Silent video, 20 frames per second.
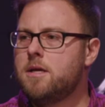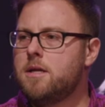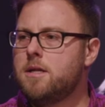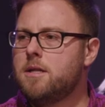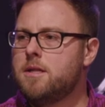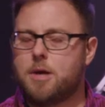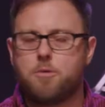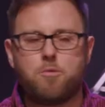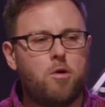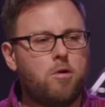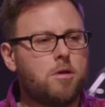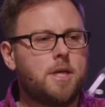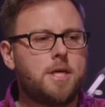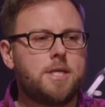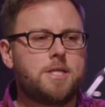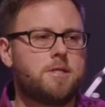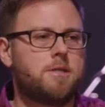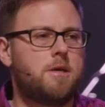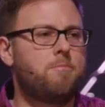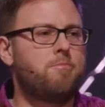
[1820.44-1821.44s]
They won't
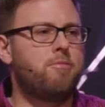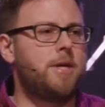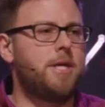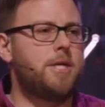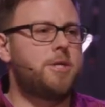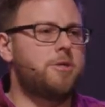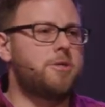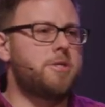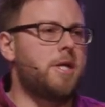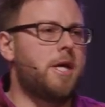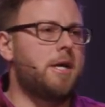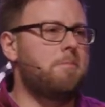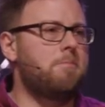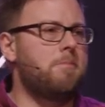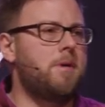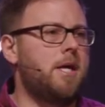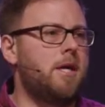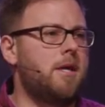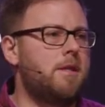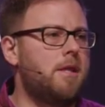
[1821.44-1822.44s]
listen to preachers like
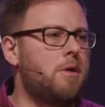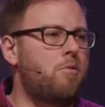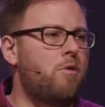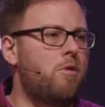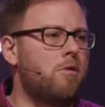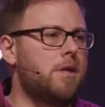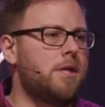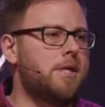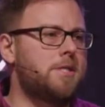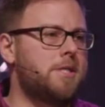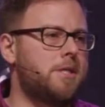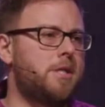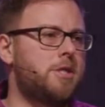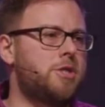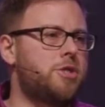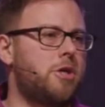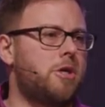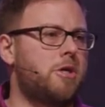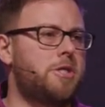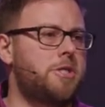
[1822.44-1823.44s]
me, they won't listen to
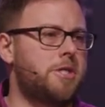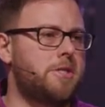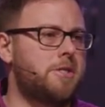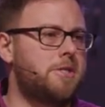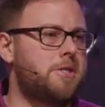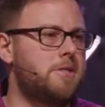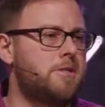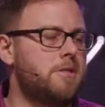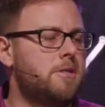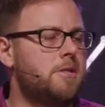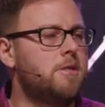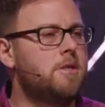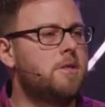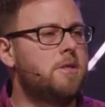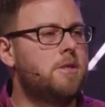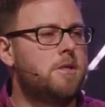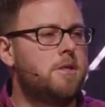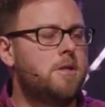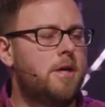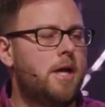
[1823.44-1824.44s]
churches.
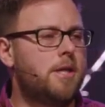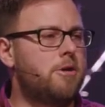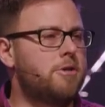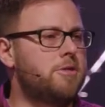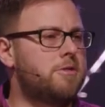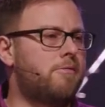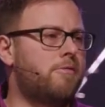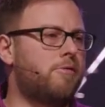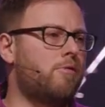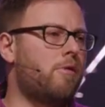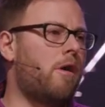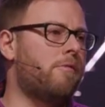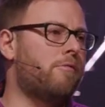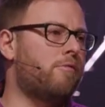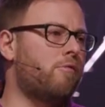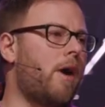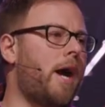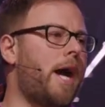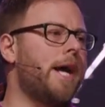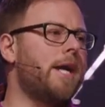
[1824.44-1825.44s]
And there's a, a
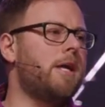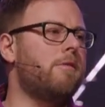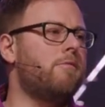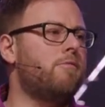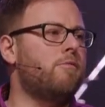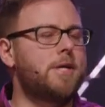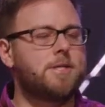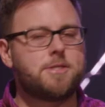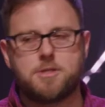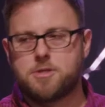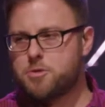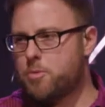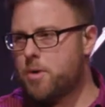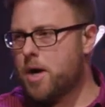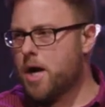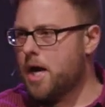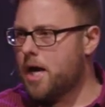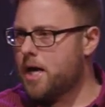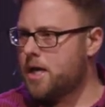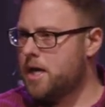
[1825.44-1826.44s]
variety of reasons
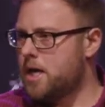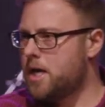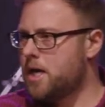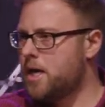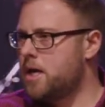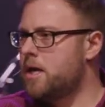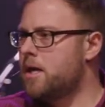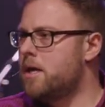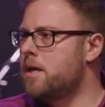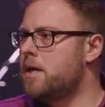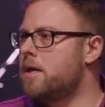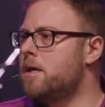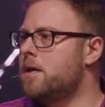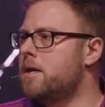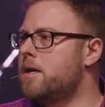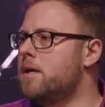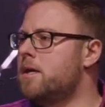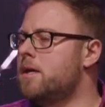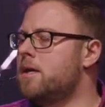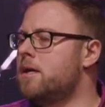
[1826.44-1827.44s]
why.
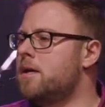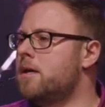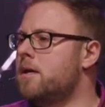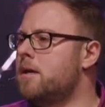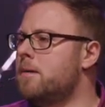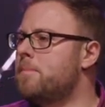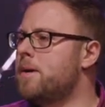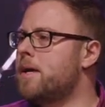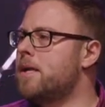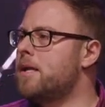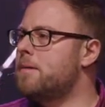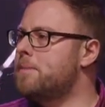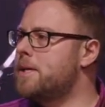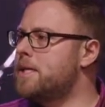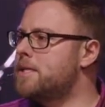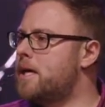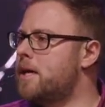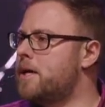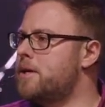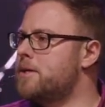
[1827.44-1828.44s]
But let
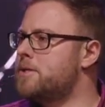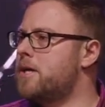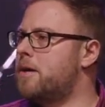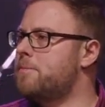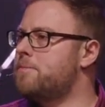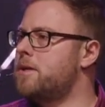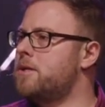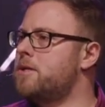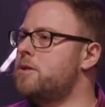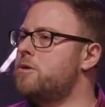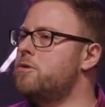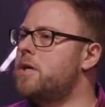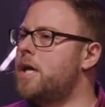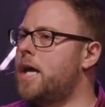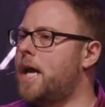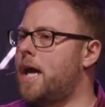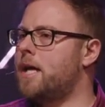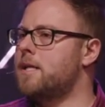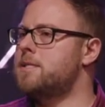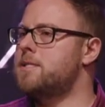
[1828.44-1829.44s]
me tell you something you
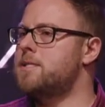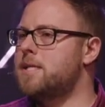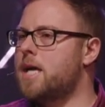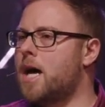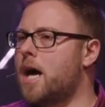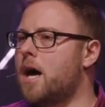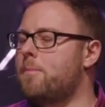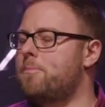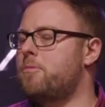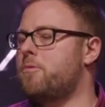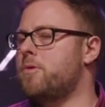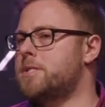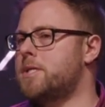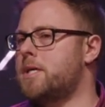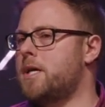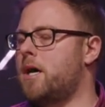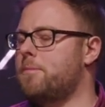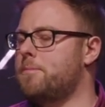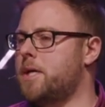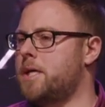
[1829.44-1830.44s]
can't stop what's
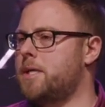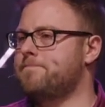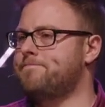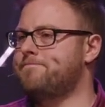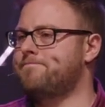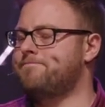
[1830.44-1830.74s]
coming.